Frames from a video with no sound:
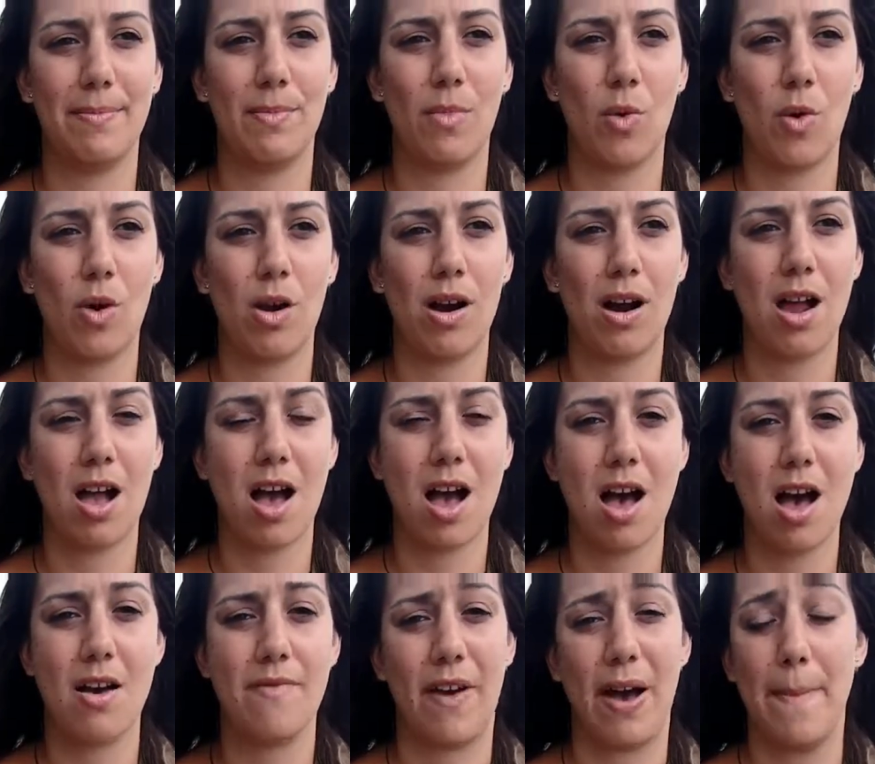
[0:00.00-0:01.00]
More
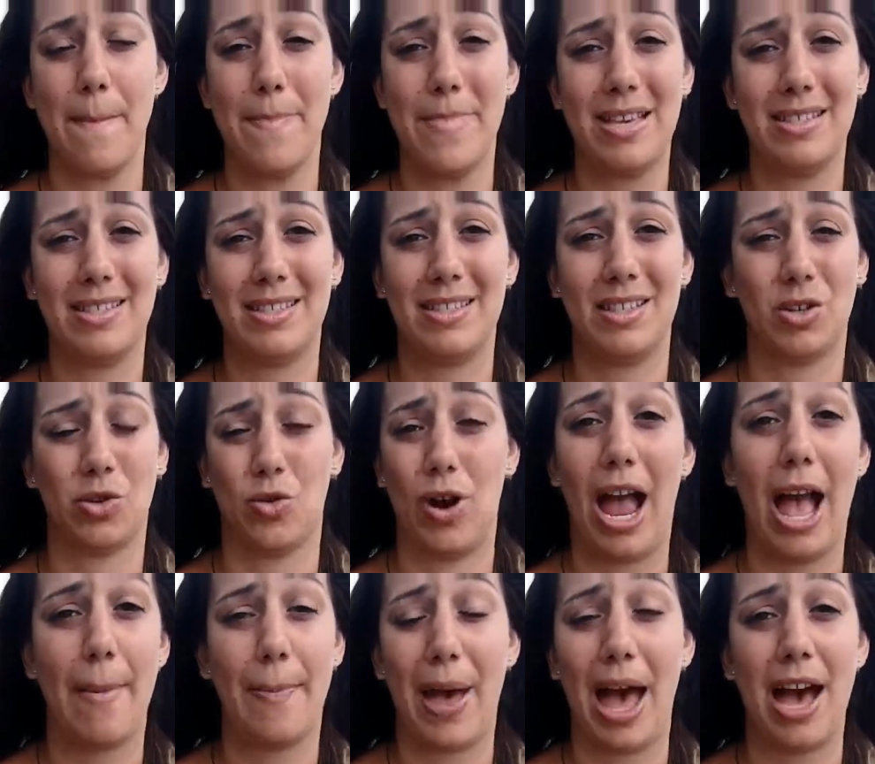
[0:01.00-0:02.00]
of, I miss the
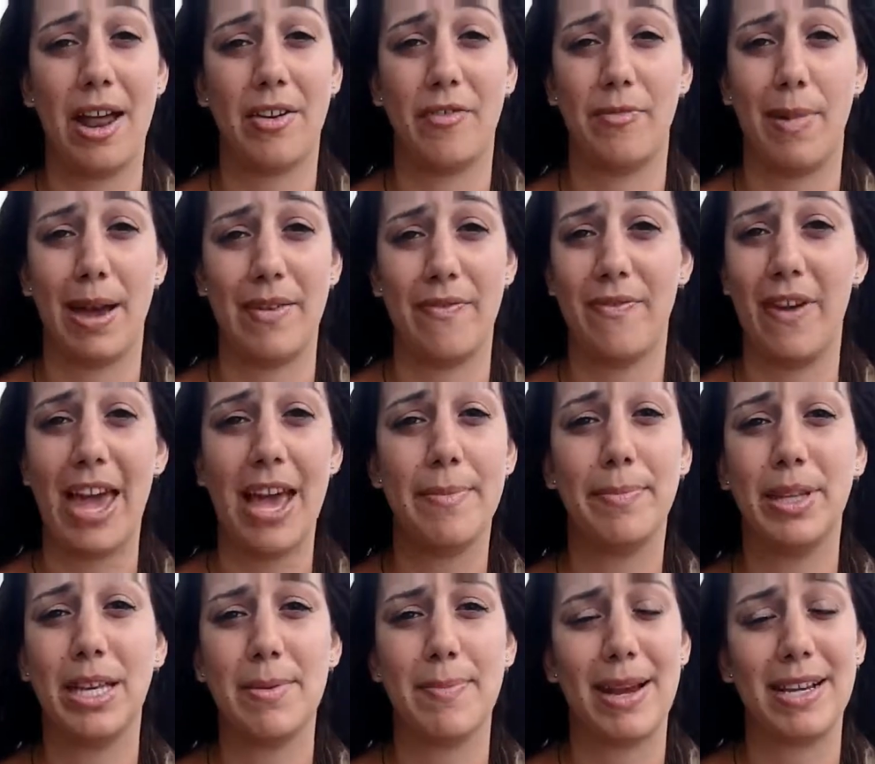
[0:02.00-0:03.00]
crap out of my
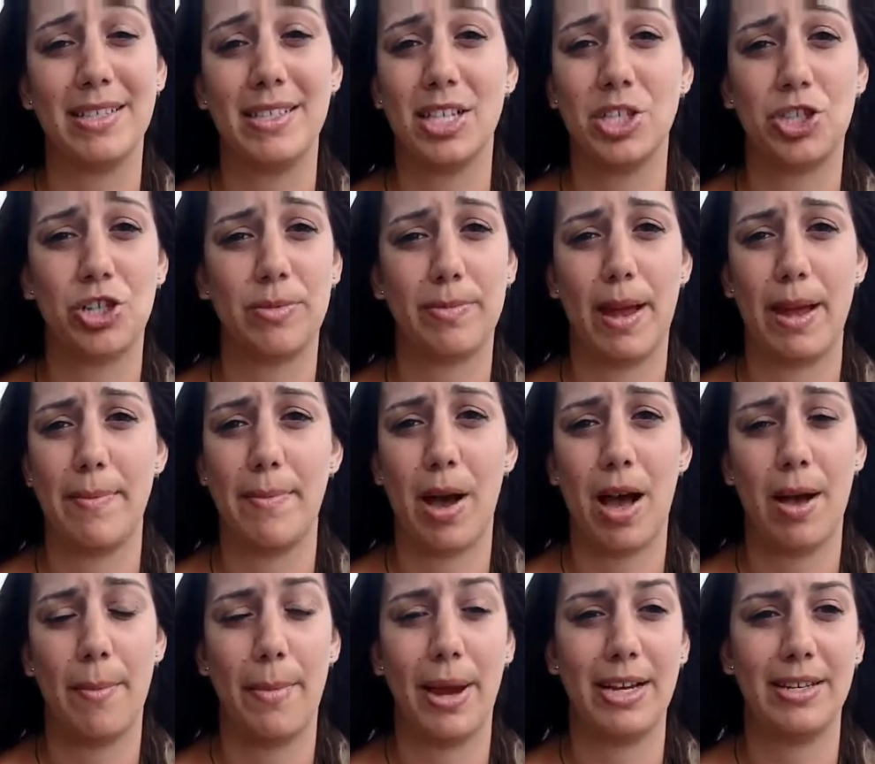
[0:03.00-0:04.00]
family, my sister, my
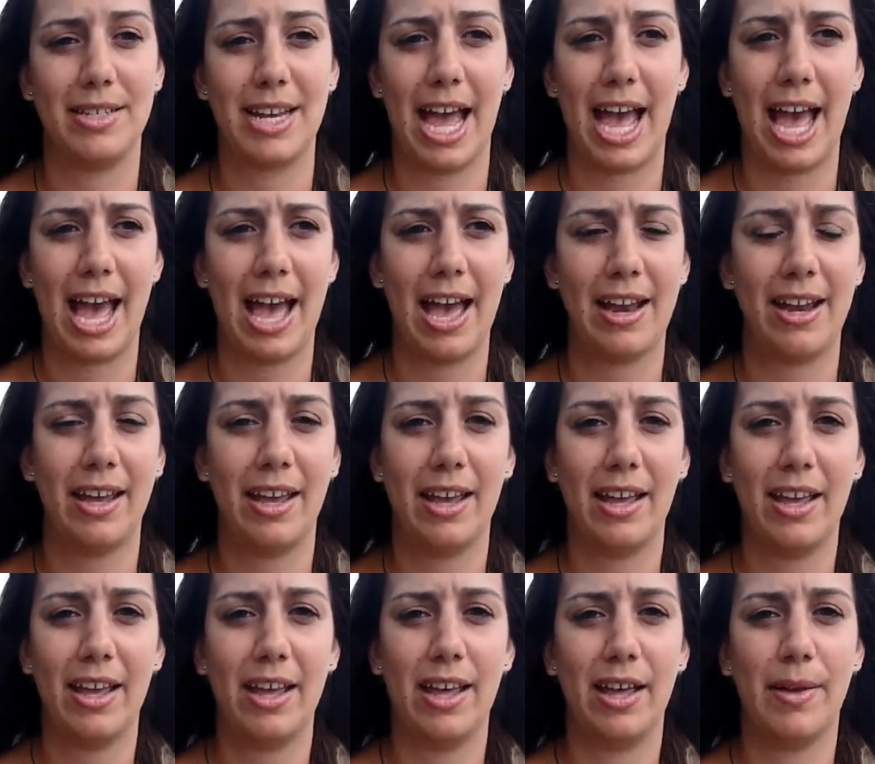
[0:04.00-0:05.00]
mom, my dad.
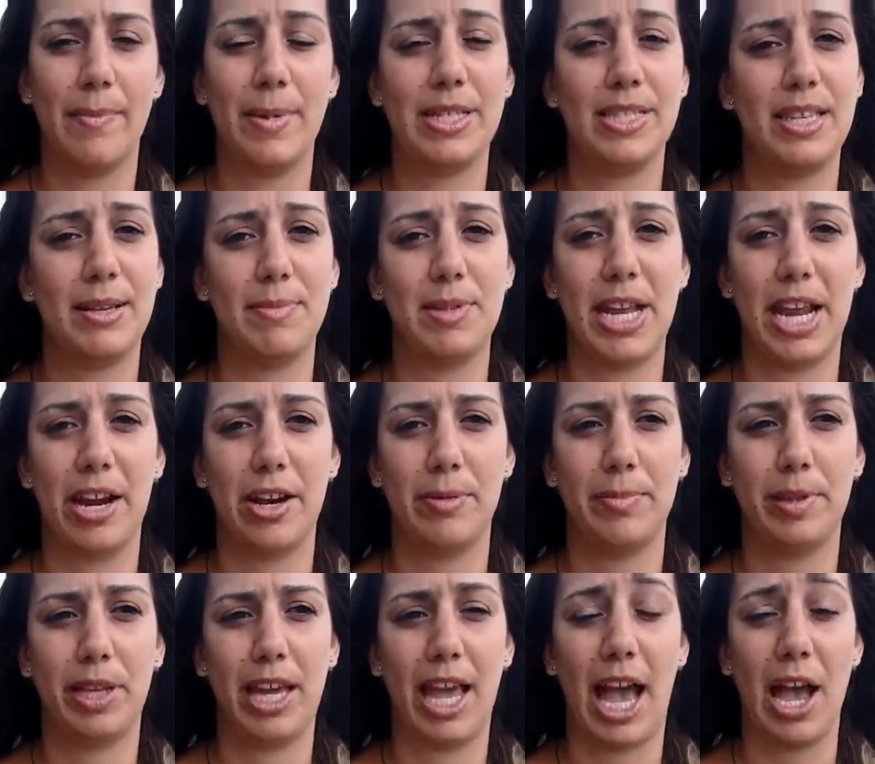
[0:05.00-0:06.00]
Miss them
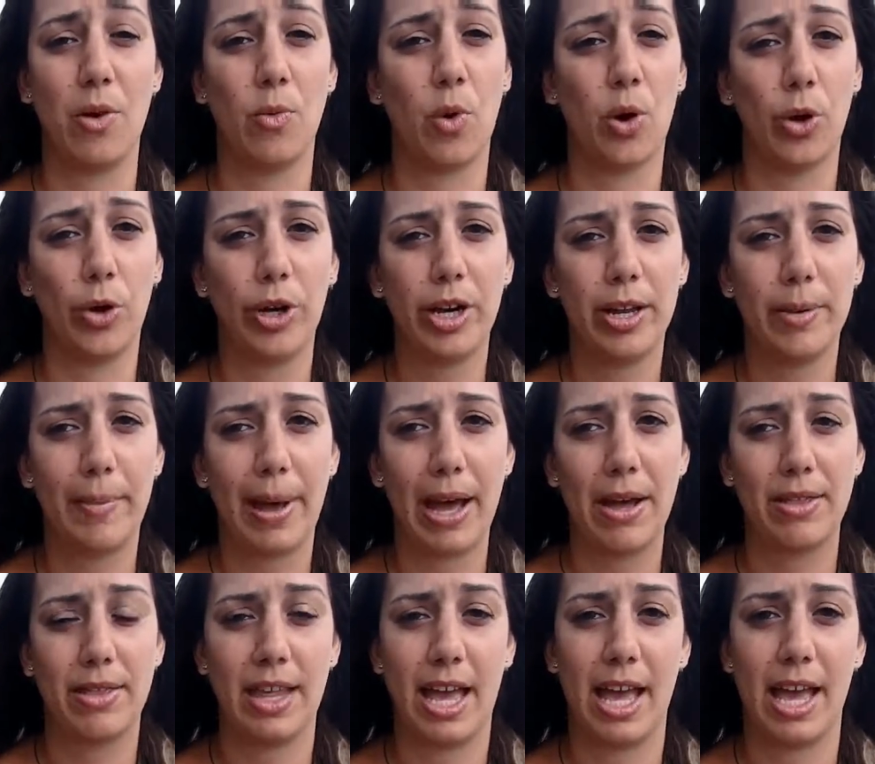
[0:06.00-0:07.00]
terribly. I worry
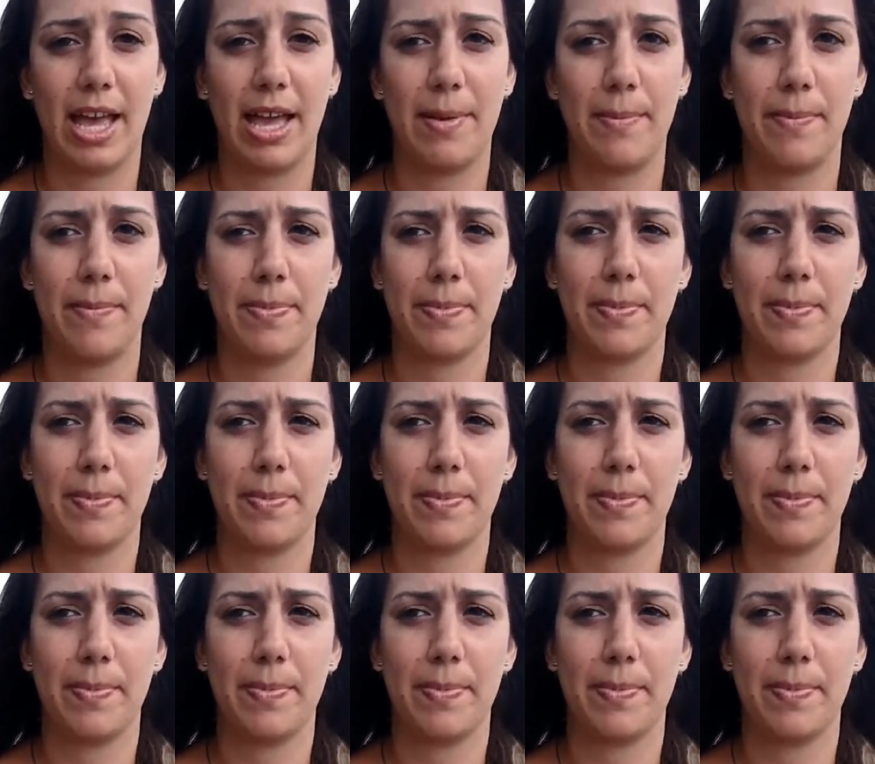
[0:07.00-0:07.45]
about them.